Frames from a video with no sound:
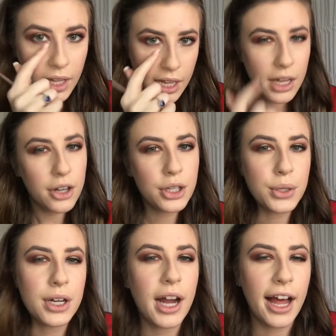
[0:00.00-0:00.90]
inner
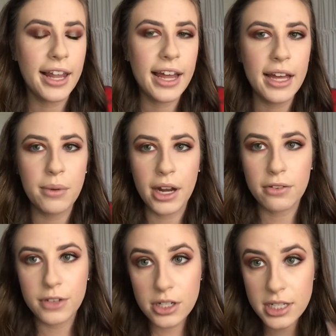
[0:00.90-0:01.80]
corner highlight. When I
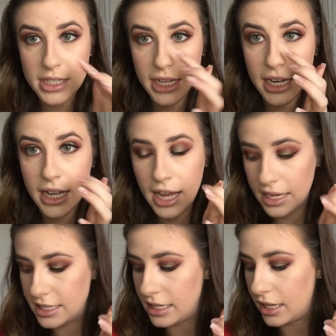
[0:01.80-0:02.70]
first did it, I
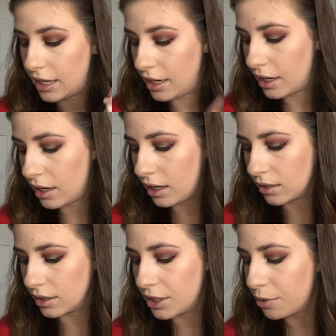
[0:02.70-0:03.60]
did a
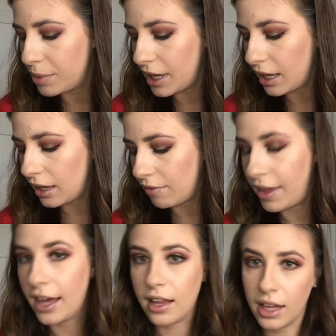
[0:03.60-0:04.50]
little bit of
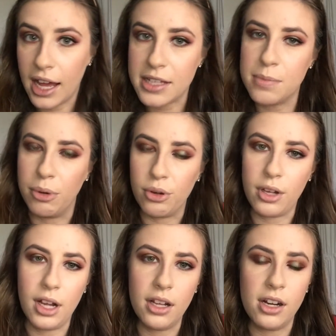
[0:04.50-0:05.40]
that glass bowl
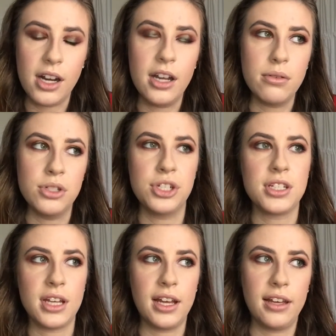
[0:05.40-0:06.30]
color, and it was
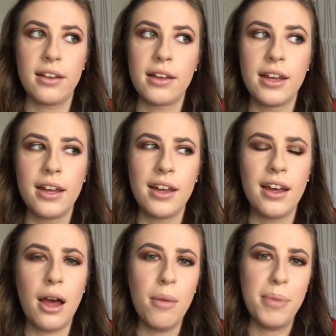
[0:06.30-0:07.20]
just like
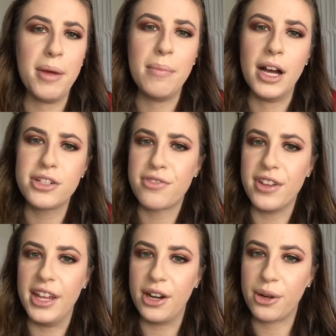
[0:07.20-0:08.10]
a bit much for
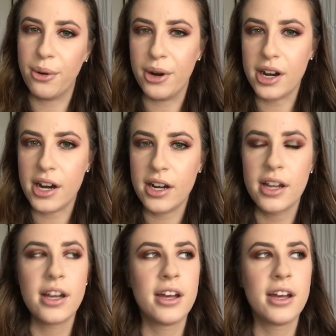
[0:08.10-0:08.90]
the inner corner.